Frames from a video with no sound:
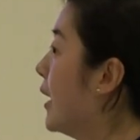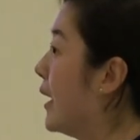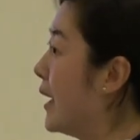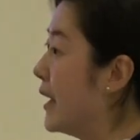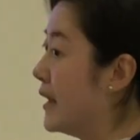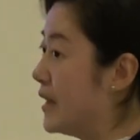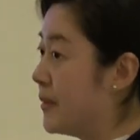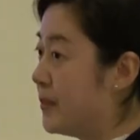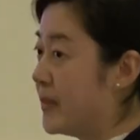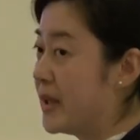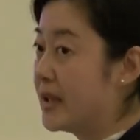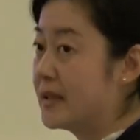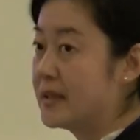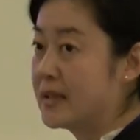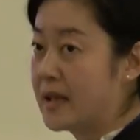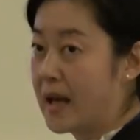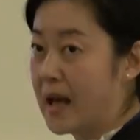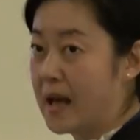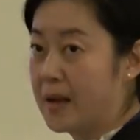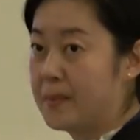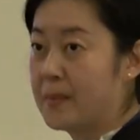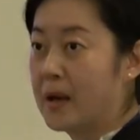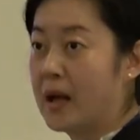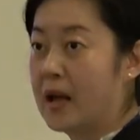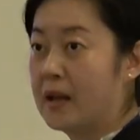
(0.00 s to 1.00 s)
In the
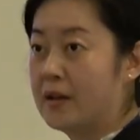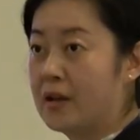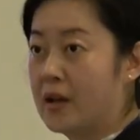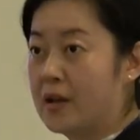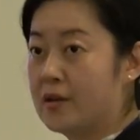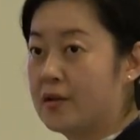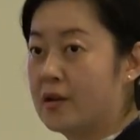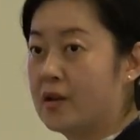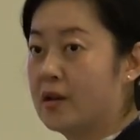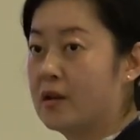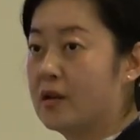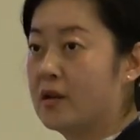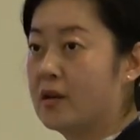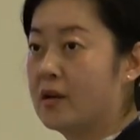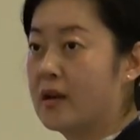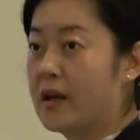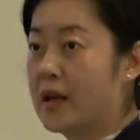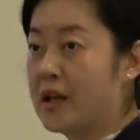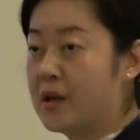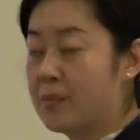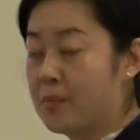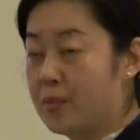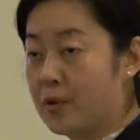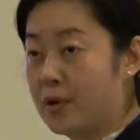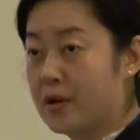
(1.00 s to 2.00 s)
meantime, another
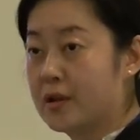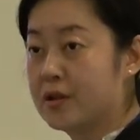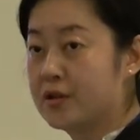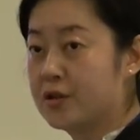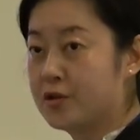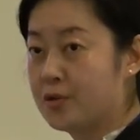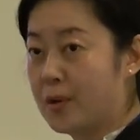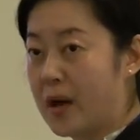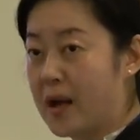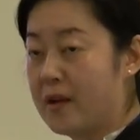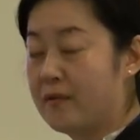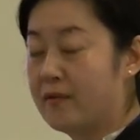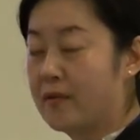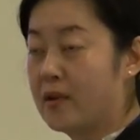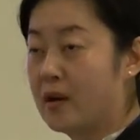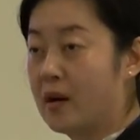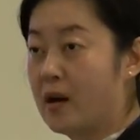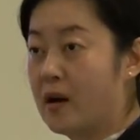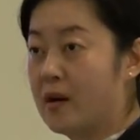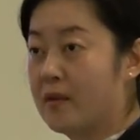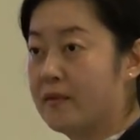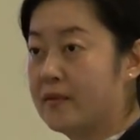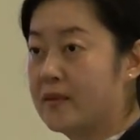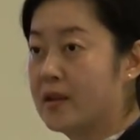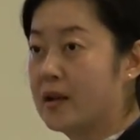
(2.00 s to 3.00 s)
important driver of